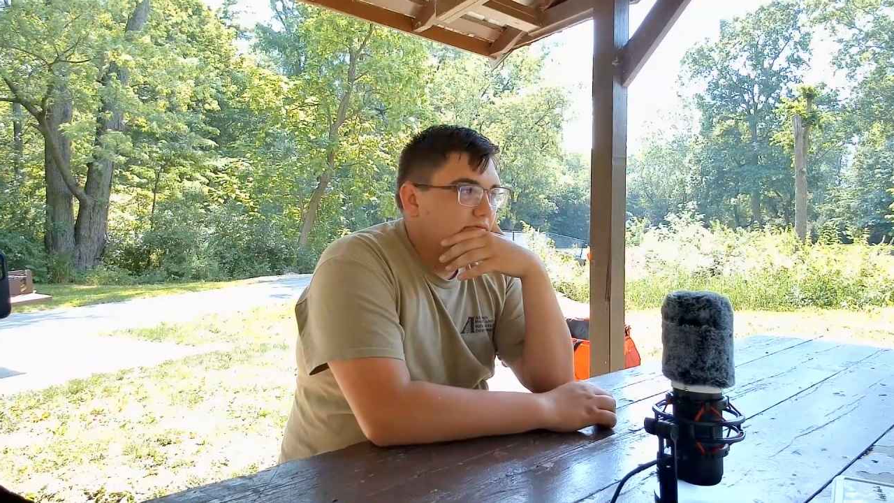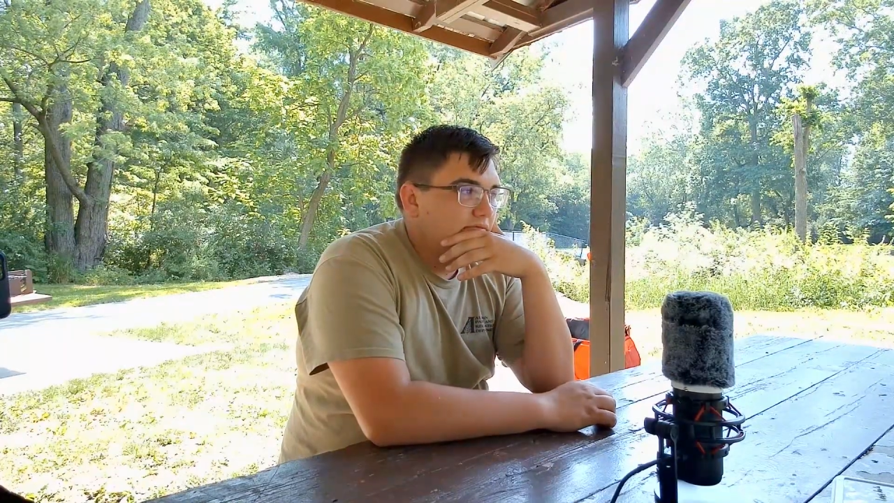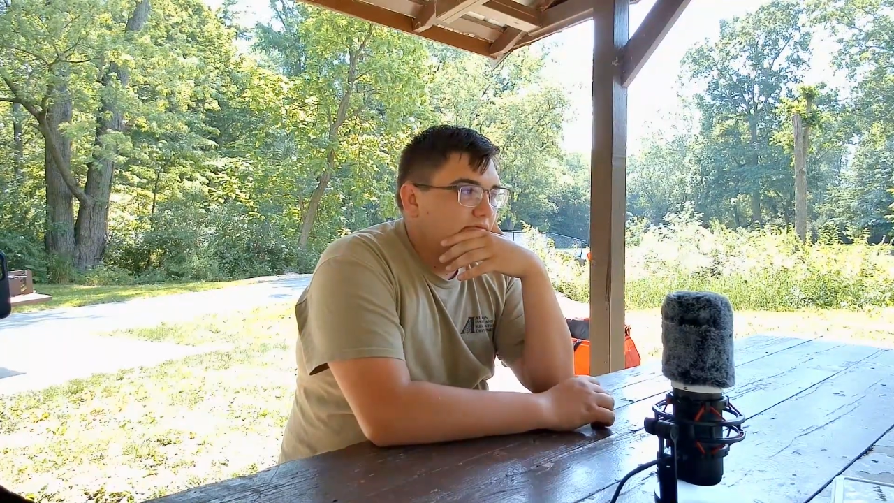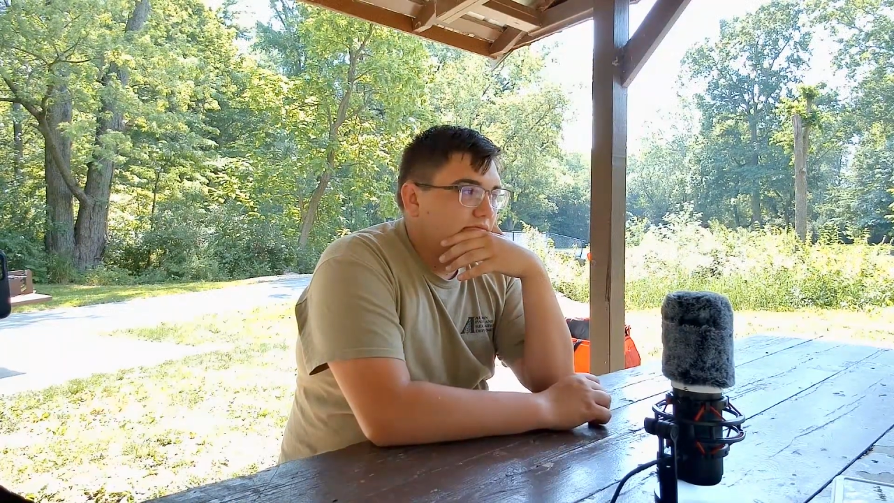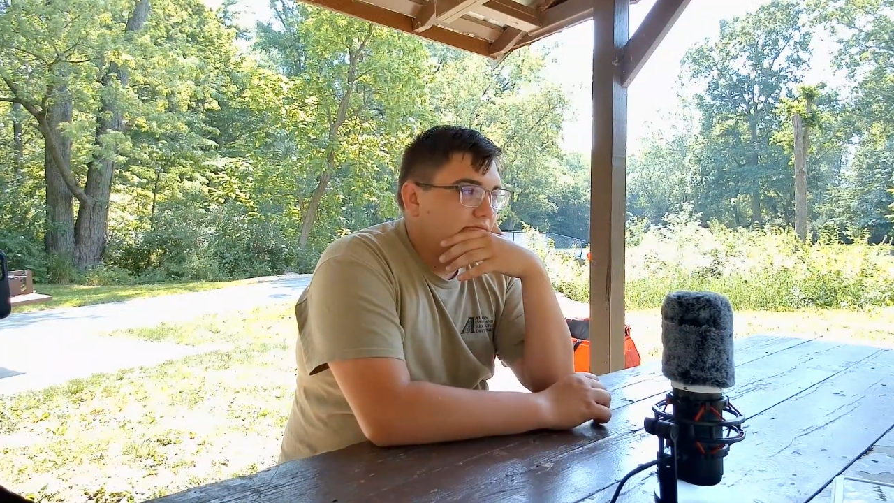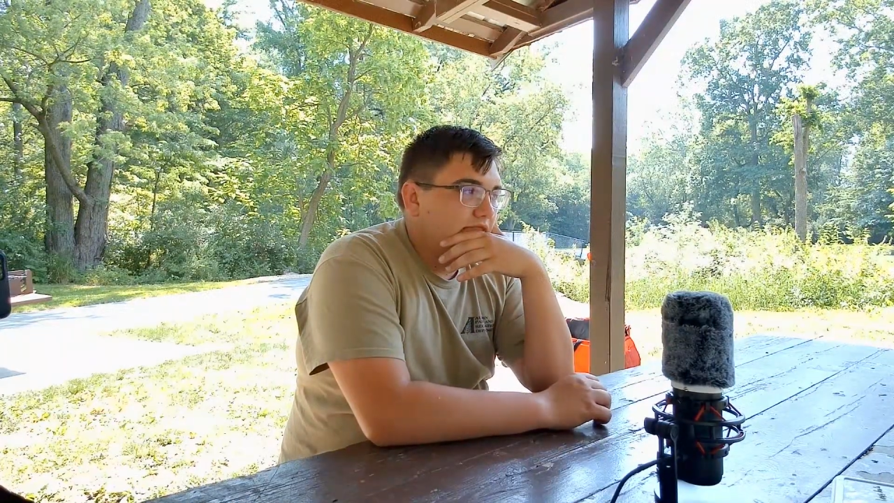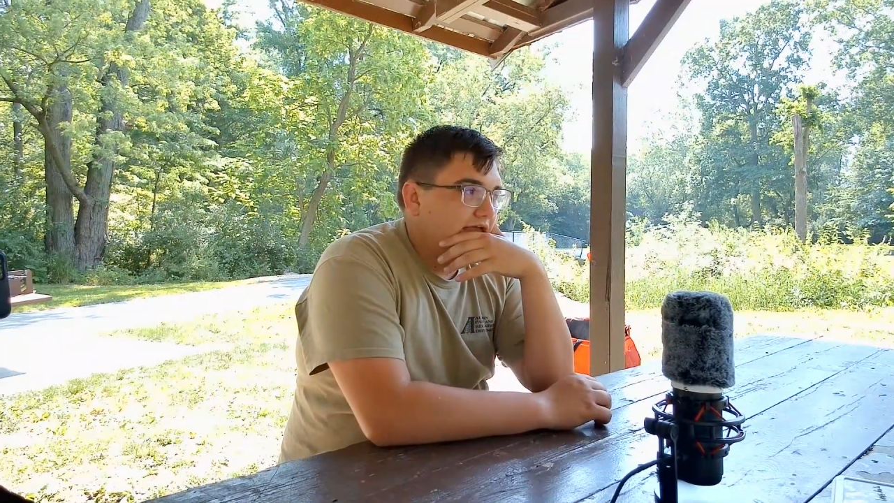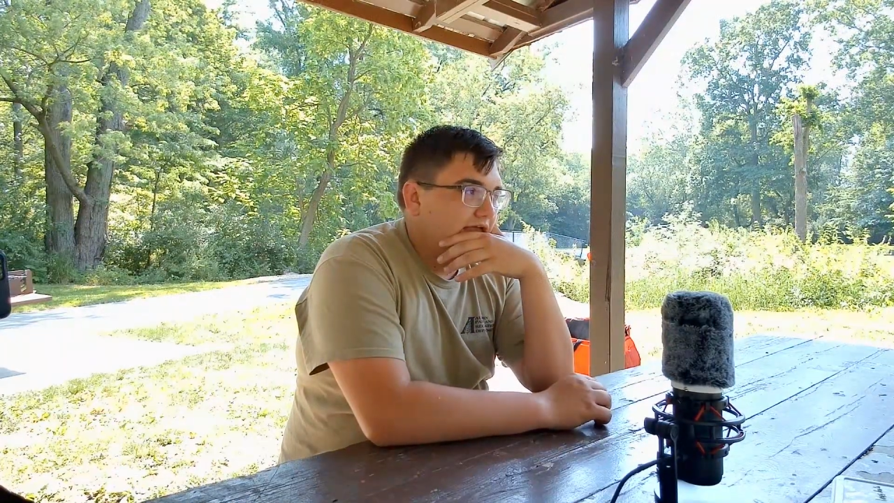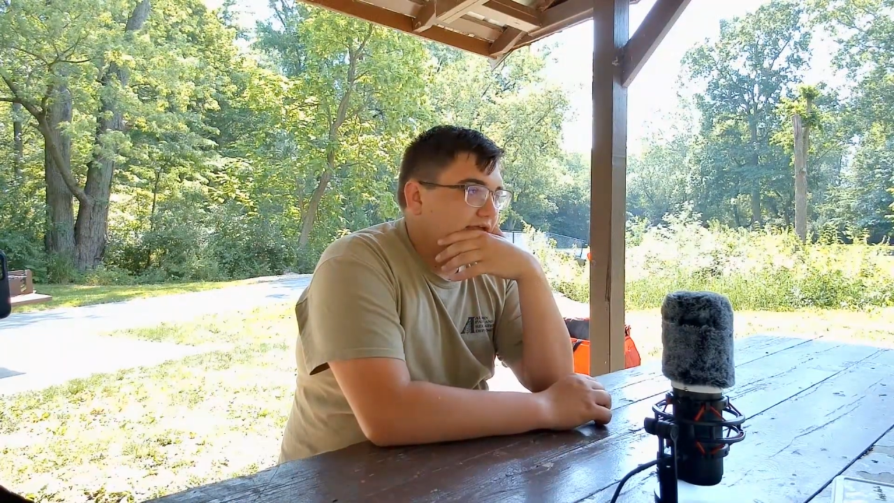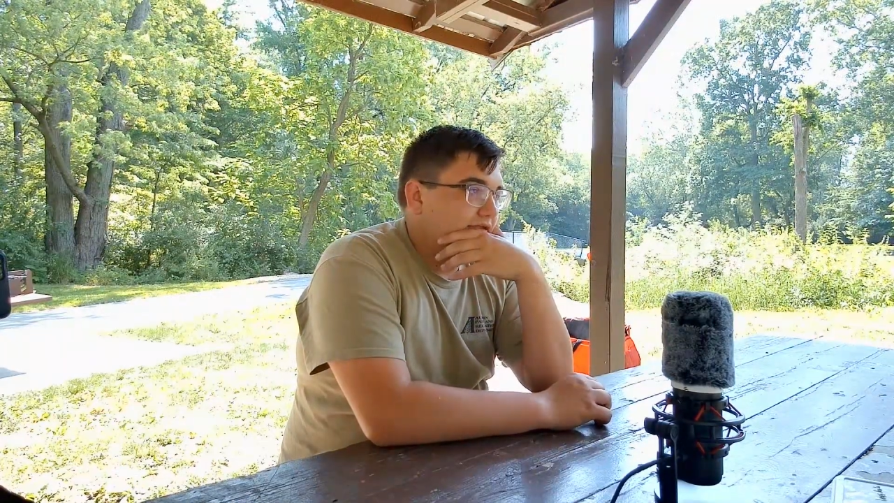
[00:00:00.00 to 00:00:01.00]

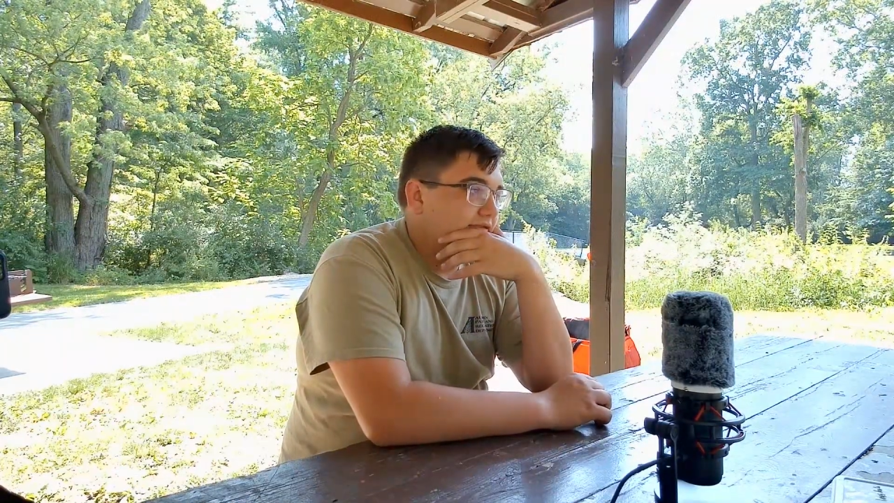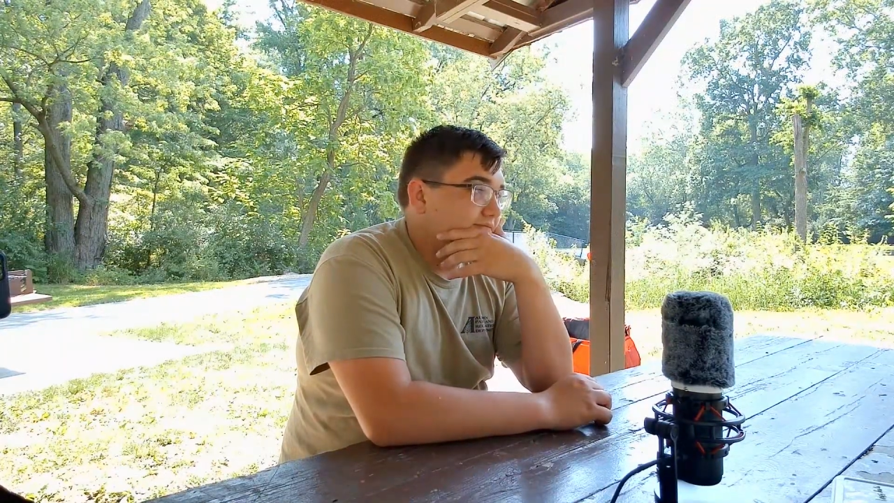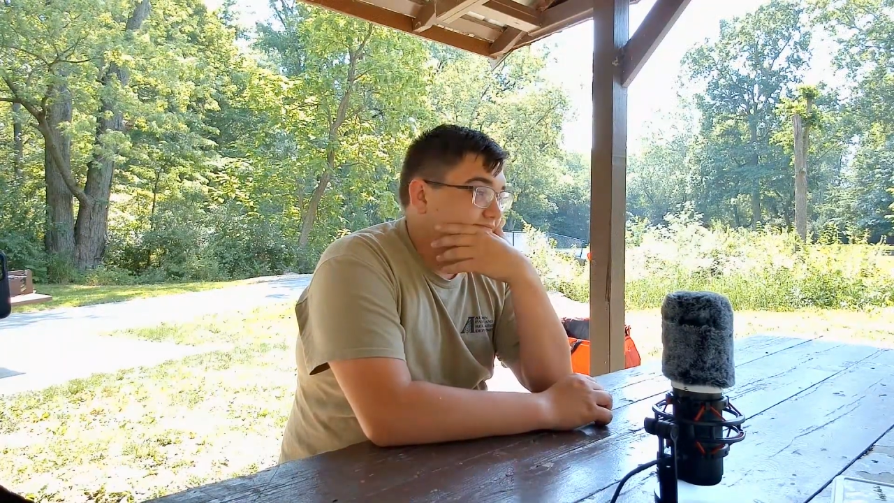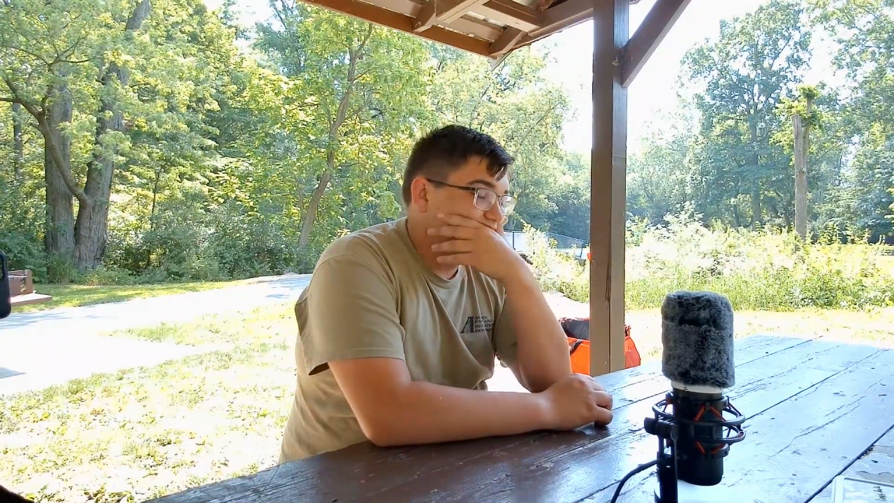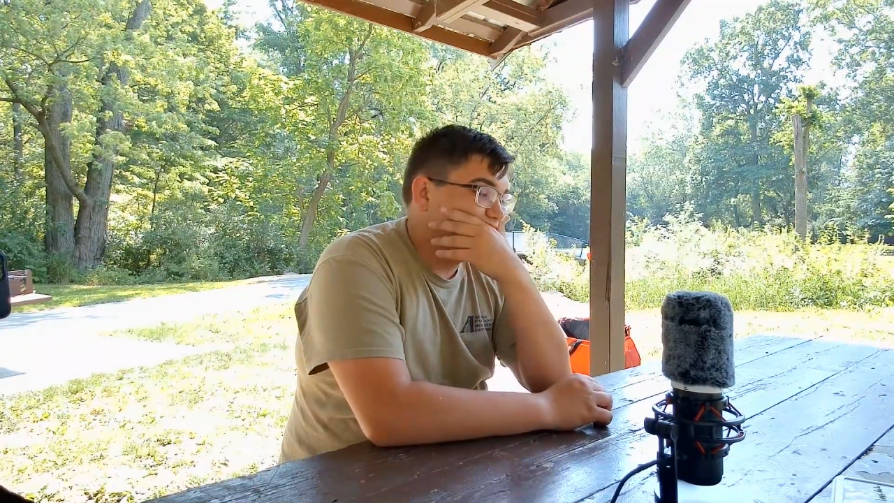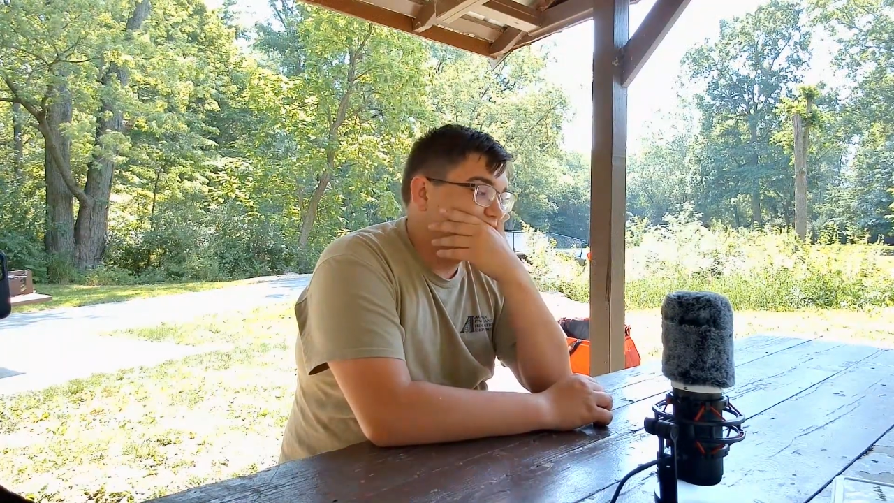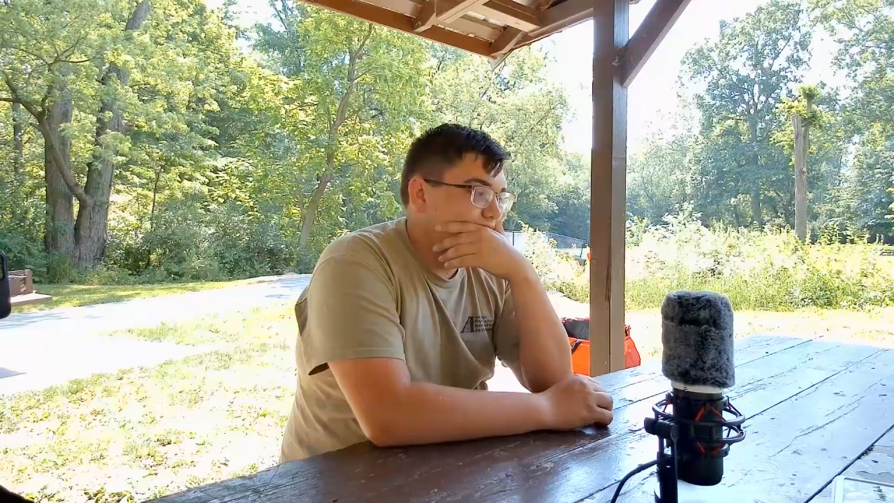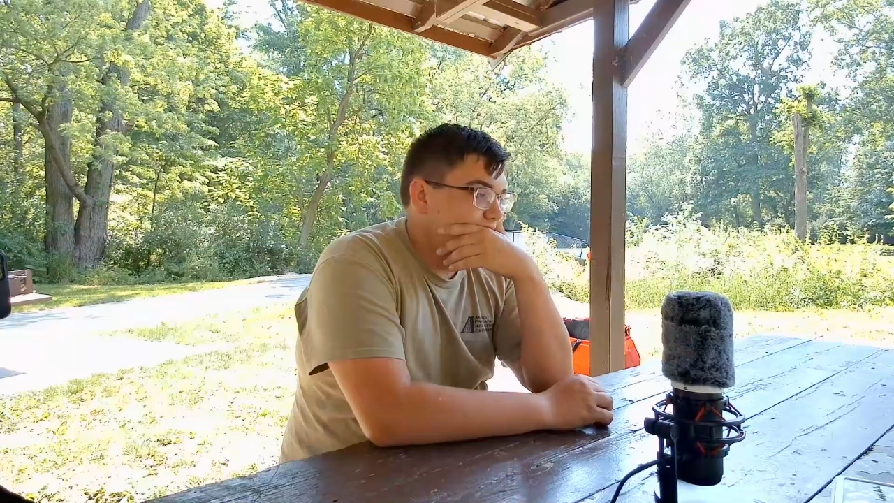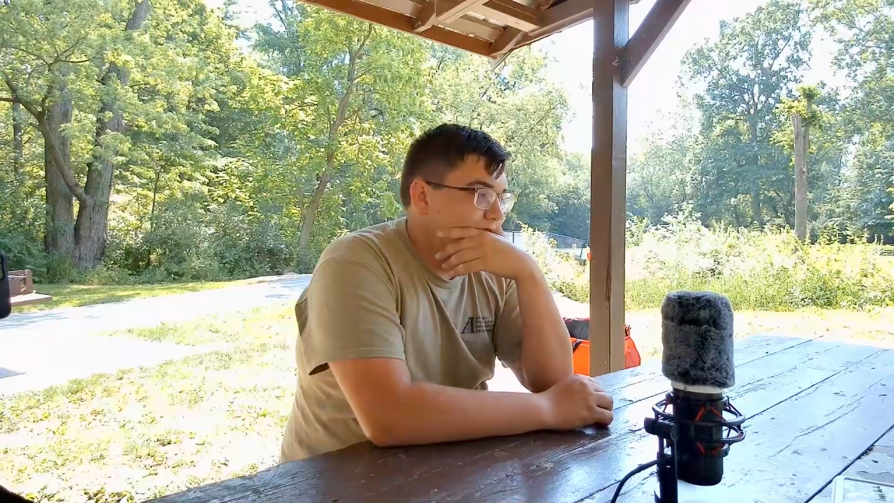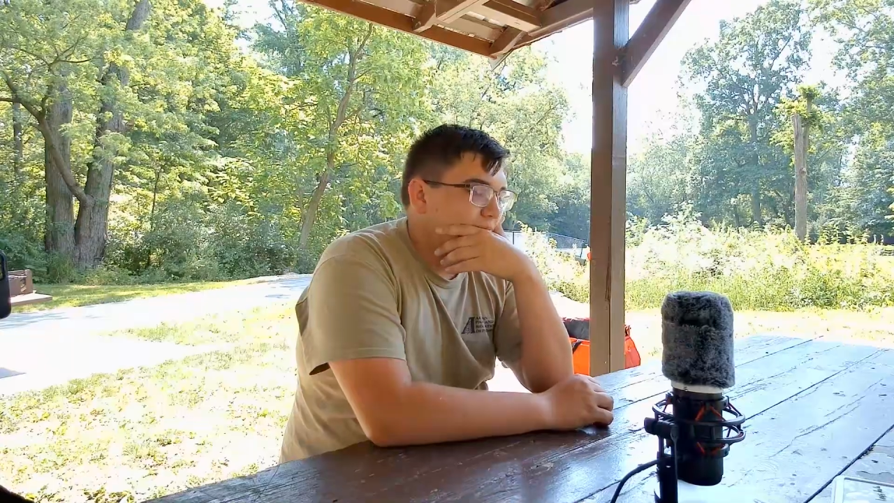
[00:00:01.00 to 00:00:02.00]
That
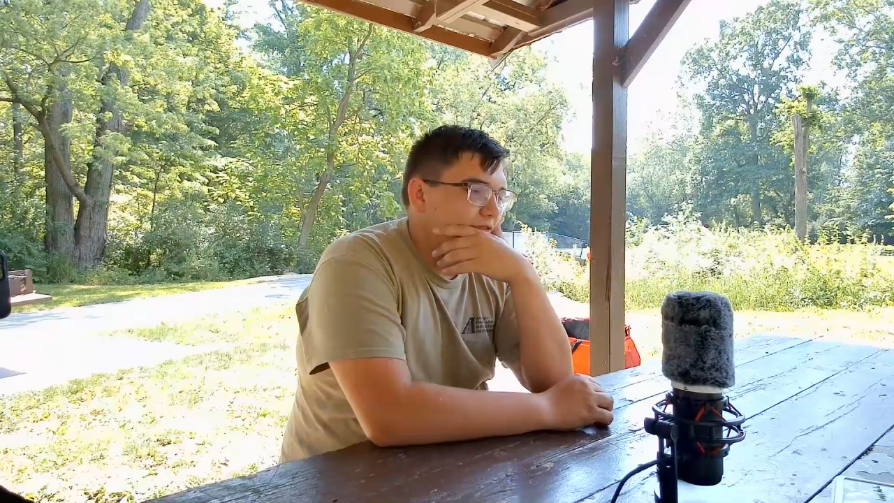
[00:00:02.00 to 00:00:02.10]
people